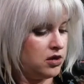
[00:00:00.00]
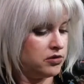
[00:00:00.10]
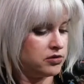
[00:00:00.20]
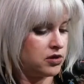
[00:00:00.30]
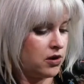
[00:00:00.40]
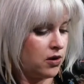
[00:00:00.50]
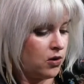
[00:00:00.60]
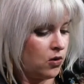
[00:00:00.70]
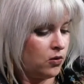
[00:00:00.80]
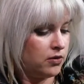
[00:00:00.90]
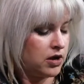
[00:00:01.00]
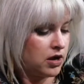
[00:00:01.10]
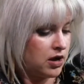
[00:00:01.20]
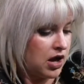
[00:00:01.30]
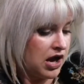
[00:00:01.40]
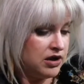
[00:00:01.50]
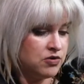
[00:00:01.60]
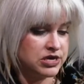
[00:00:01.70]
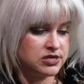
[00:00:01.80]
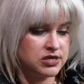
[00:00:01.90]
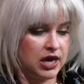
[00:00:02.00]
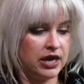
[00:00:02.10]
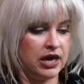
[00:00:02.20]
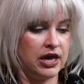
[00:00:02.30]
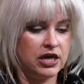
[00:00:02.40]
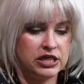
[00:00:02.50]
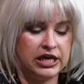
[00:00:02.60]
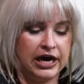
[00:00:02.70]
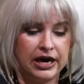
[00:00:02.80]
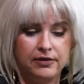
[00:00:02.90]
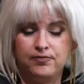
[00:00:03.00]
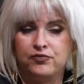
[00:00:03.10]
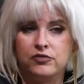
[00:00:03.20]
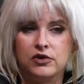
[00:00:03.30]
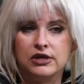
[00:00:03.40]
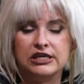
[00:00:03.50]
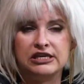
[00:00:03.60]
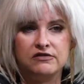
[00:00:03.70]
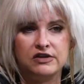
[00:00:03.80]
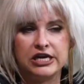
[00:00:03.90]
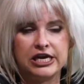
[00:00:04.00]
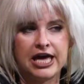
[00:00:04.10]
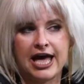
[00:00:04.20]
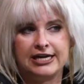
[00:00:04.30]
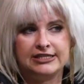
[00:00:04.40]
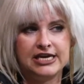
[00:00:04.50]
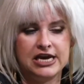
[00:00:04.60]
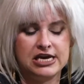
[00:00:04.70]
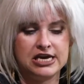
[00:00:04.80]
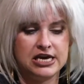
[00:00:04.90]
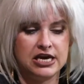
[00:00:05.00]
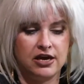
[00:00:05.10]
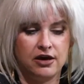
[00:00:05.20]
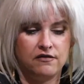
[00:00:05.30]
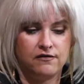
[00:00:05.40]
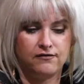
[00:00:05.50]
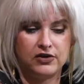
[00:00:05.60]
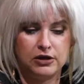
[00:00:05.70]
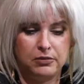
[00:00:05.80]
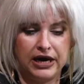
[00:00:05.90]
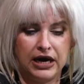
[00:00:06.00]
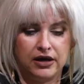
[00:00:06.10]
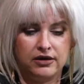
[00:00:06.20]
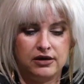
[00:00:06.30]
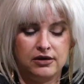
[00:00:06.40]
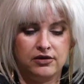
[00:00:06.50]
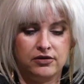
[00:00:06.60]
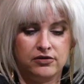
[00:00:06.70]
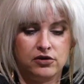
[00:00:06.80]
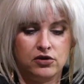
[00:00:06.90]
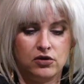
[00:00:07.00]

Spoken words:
So I would say that giving and taking feedback is